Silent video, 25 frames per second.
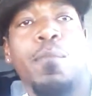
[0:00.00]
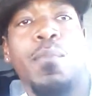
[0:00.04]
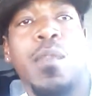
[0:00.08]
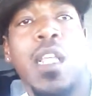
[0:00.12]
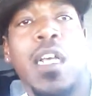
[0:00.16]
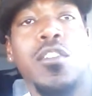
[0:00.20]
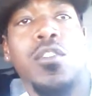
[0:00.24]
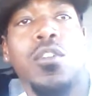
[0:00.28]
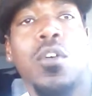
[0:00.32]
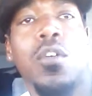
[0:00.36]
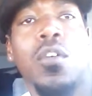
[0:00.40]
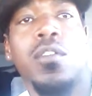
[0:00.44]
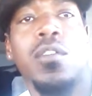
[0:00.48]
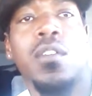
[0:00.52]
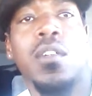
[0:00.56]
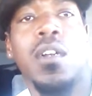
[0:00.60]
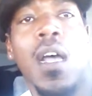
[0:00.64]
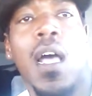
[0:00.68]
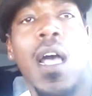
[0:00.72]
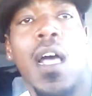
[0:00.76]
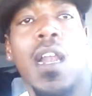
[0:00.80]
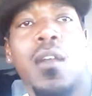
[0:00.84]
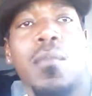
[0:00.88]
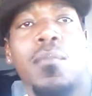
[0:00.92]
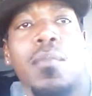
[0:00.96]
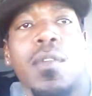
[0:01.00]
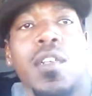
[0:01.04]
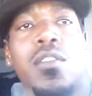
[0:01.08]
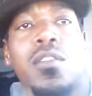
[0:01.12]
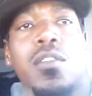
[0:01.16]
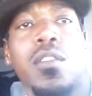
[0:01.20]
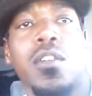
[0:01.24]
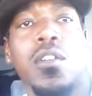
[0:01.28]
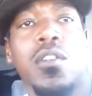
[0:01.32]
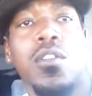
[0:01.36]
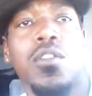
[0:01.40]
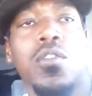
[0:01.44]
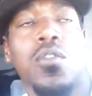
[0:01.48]
that's causing the elements
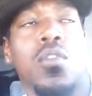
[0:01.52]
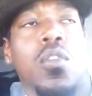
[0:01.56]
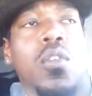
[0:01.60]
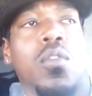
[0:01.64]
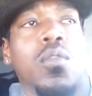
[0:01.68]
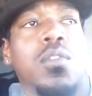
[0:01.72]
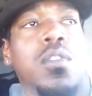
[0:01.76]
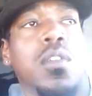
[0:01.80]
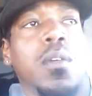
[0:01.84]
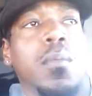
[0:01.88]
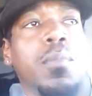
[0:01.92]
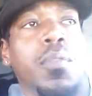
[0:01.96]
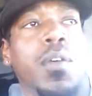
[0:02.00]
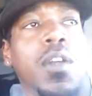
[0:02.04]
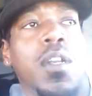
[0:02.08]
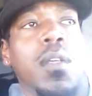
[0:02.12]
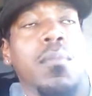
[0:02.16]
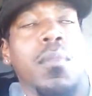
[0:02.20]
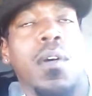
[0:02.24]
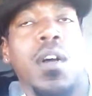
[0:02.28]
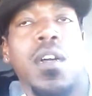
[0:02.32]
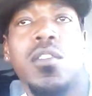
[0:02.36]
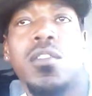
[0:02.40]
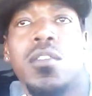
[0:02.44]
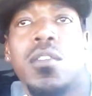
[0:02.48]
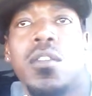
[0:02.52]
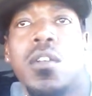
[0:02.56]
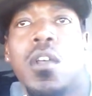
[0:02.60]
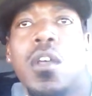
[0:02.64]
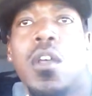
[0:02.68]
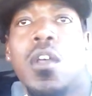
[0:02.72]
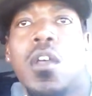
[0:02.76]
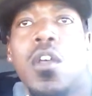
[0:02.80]
to pretty much